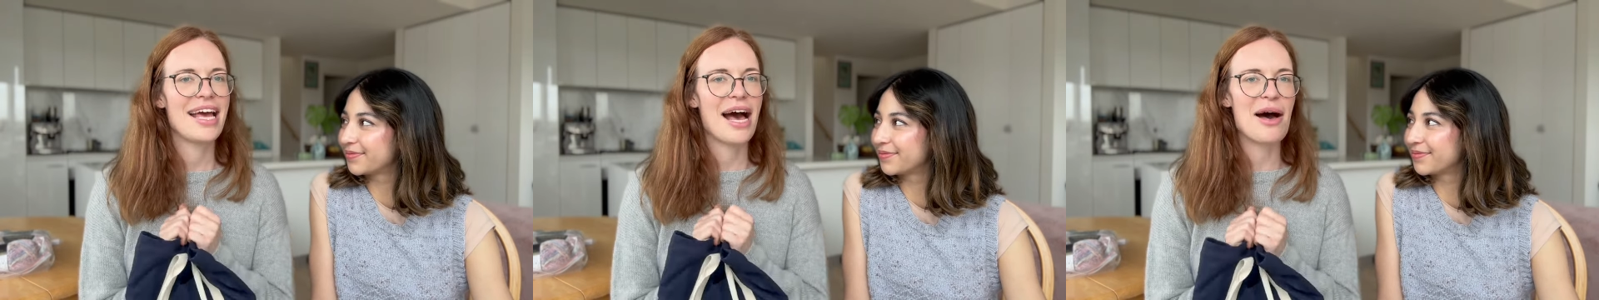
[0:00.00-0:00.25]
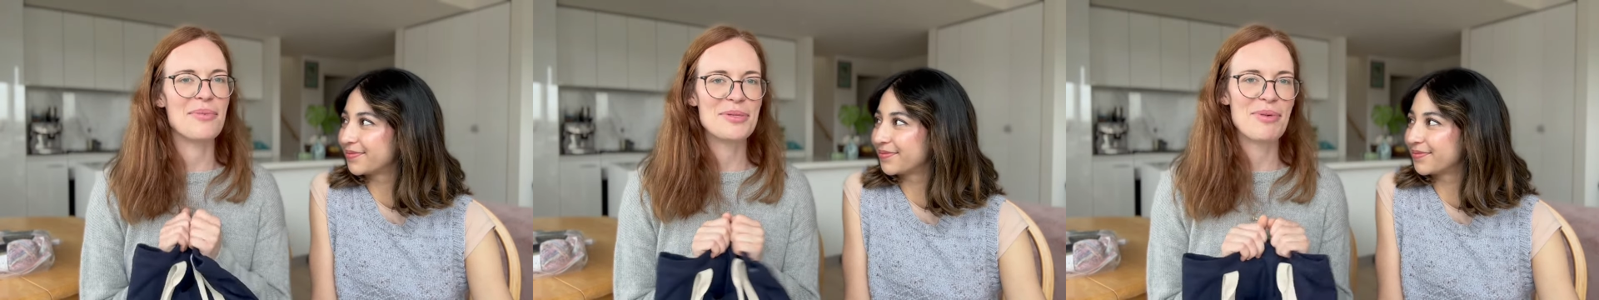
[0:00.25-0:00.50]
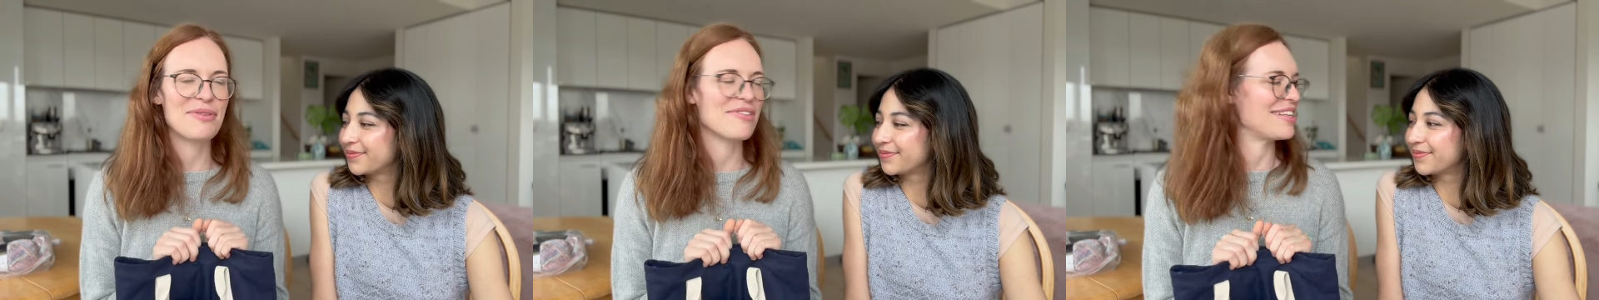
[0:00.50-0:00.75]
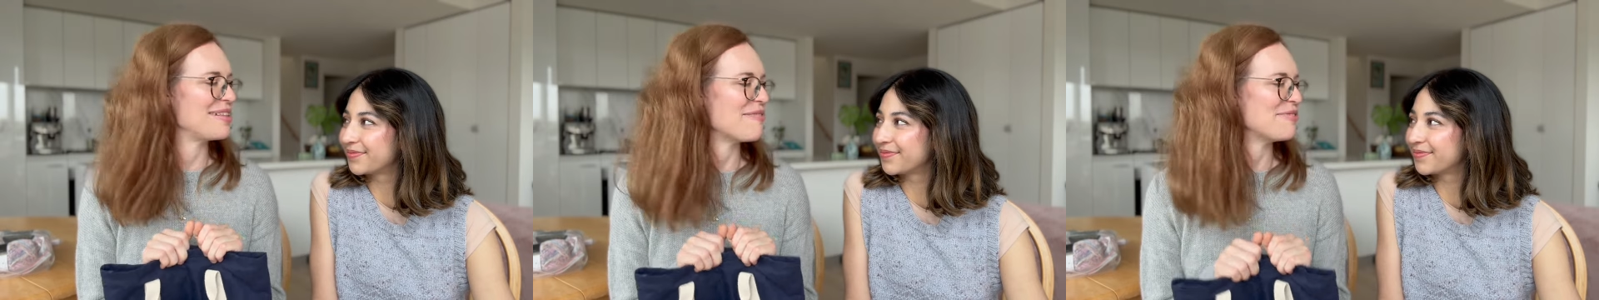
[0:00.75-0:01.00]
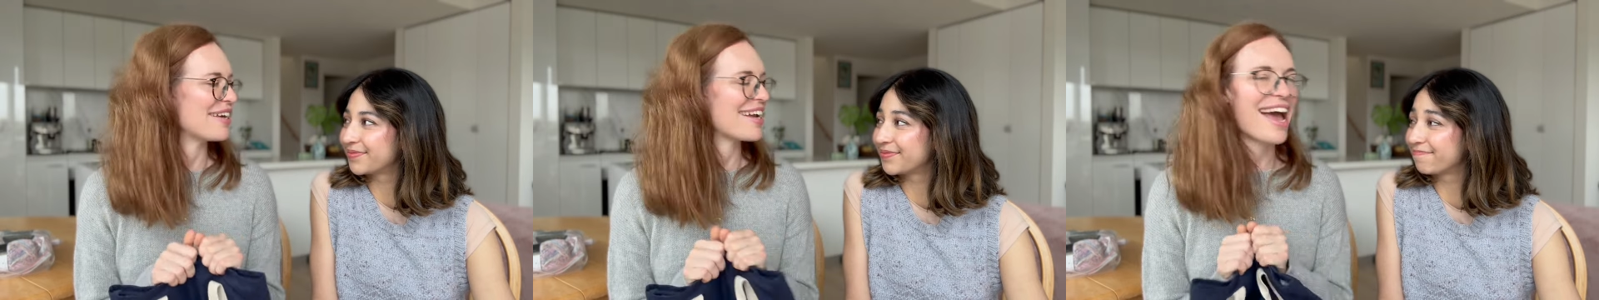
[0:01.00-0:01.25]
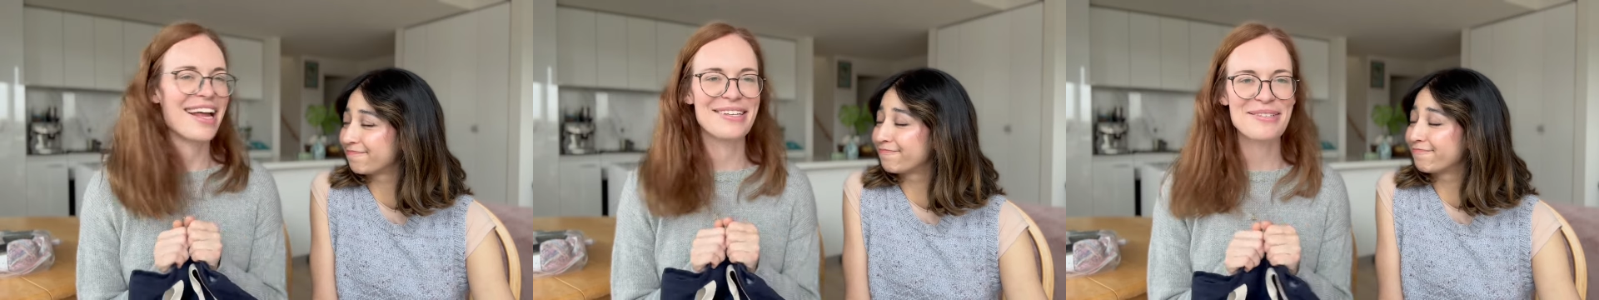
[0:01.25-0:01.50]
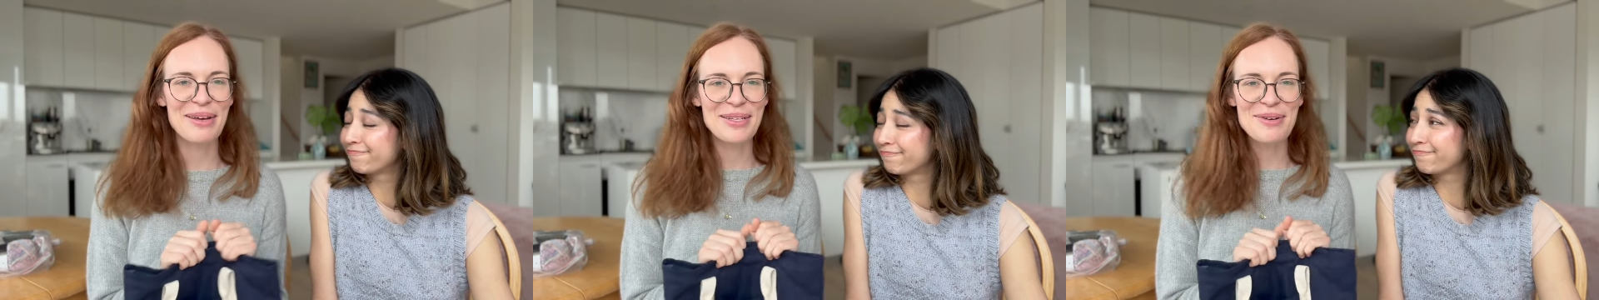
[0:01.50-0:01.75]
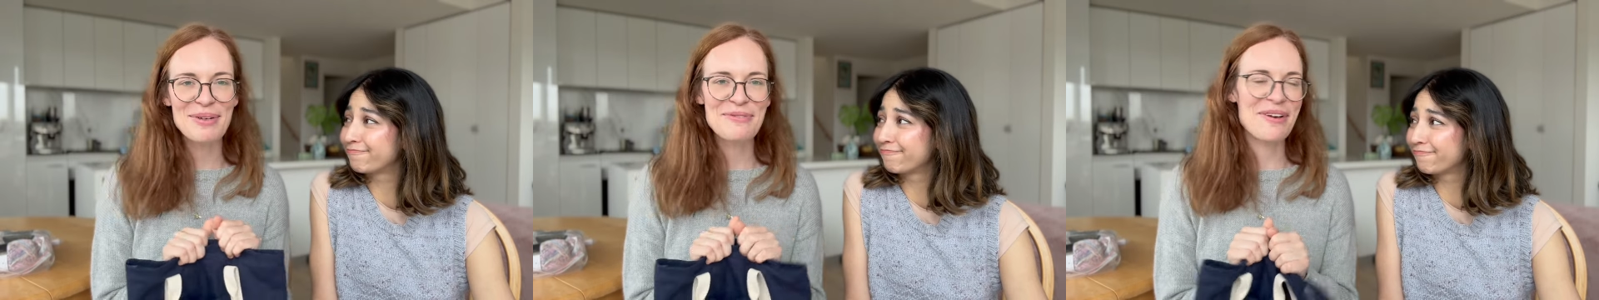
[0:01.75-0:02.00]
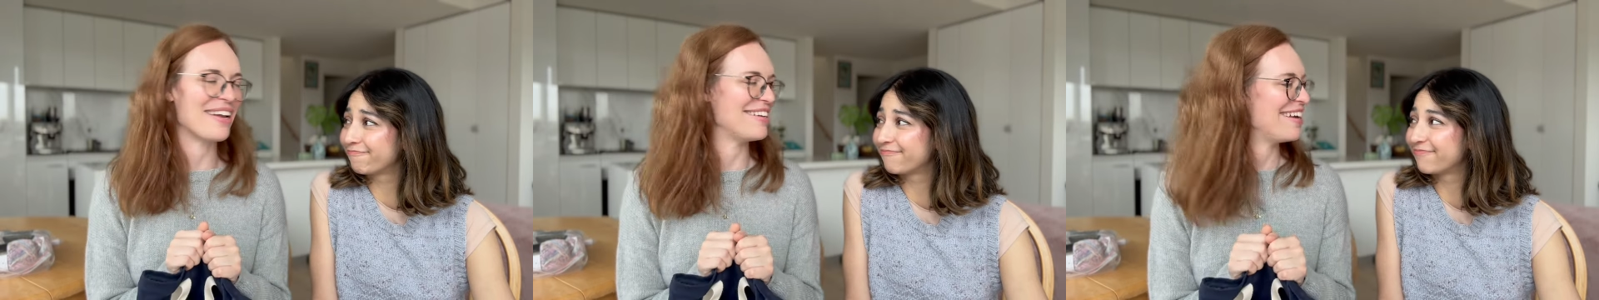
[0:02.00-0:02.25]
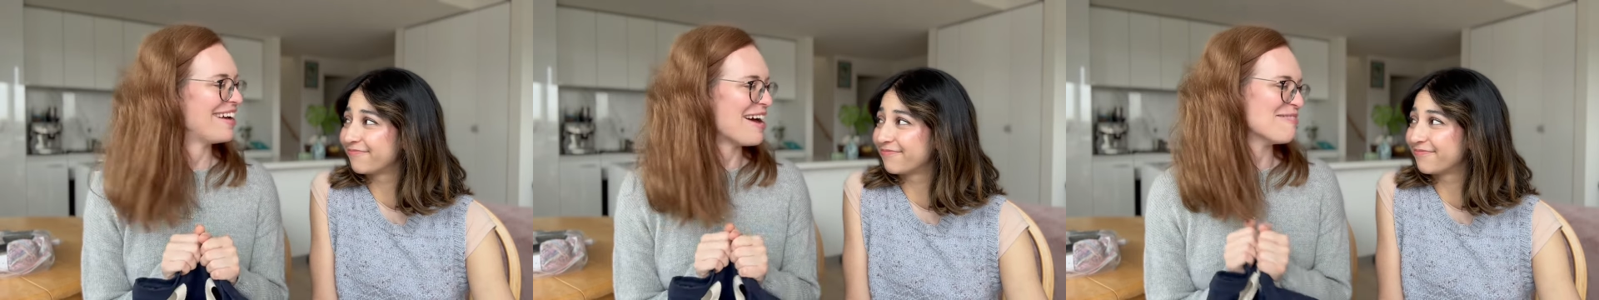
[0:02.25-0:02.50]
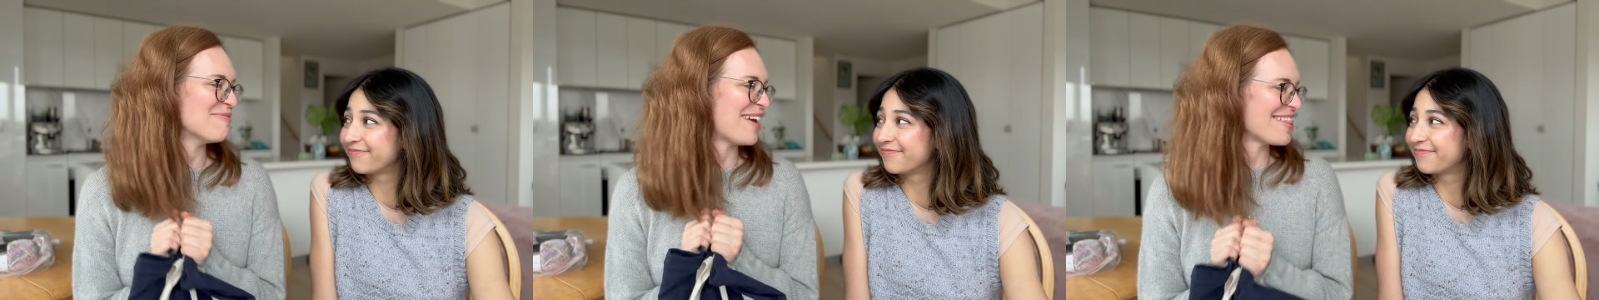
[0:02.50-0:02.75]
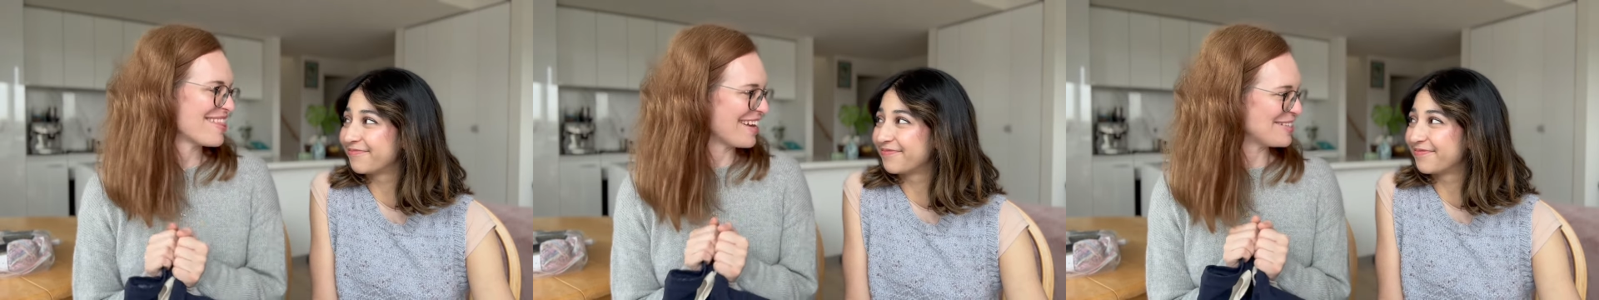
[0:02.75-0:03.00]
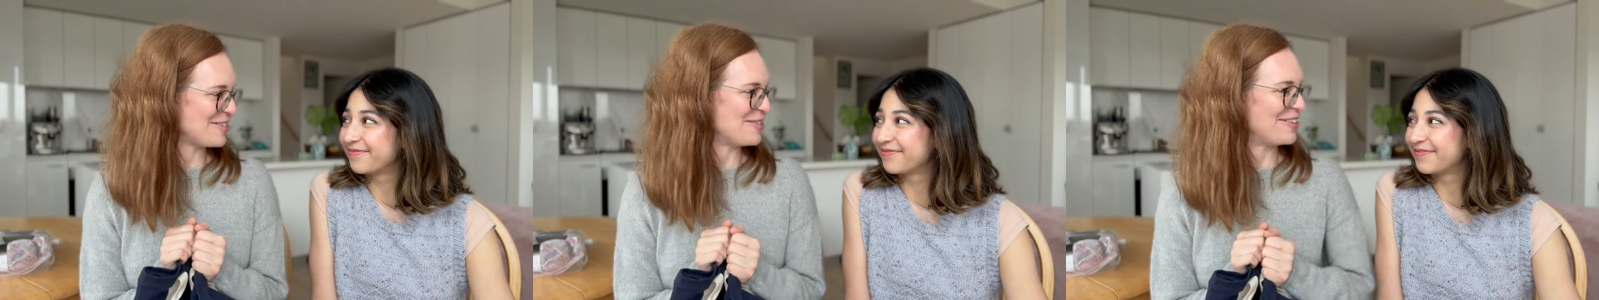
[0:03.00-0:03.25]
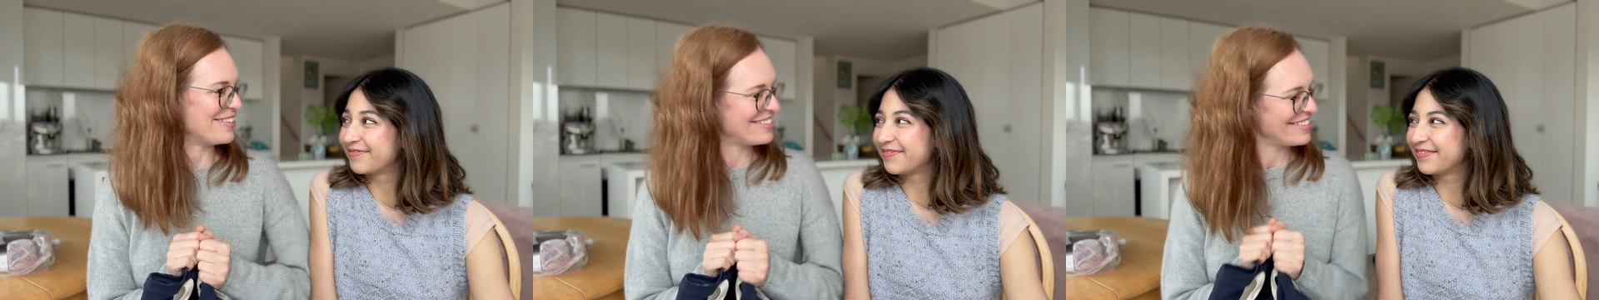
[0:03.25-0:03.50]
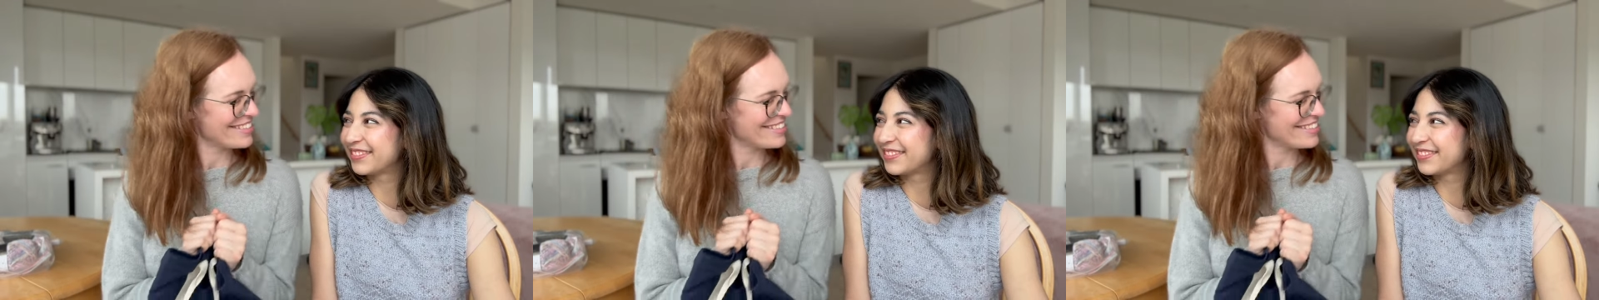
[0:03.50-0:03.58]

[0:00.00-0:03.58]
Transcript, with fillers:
Speaker 1: Um, it's been really lovely and it's been so fun. Um, and thanks you.